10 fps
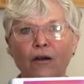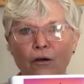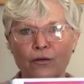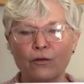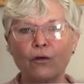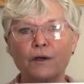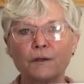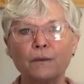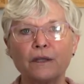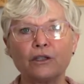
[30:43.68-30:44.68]
on the
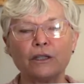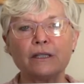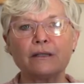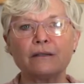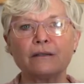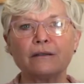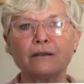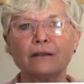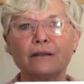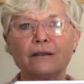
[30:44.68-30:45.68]
cross with Jesus.
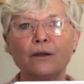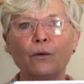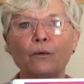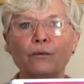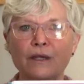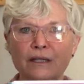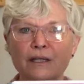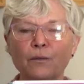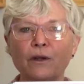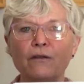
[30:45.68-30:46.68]
So this
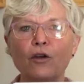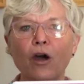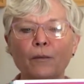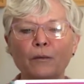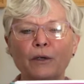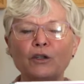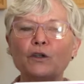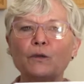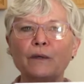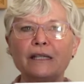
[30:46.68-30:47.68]
is one of the common
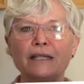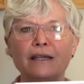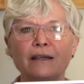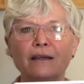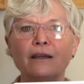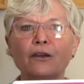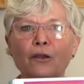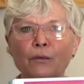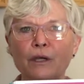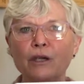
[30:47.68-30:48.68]
pictures we see,
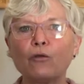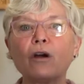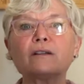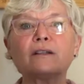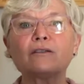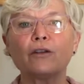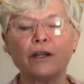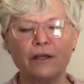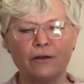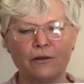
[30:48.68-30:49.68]
three crosses on a
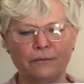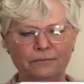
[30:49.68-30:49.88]
hill.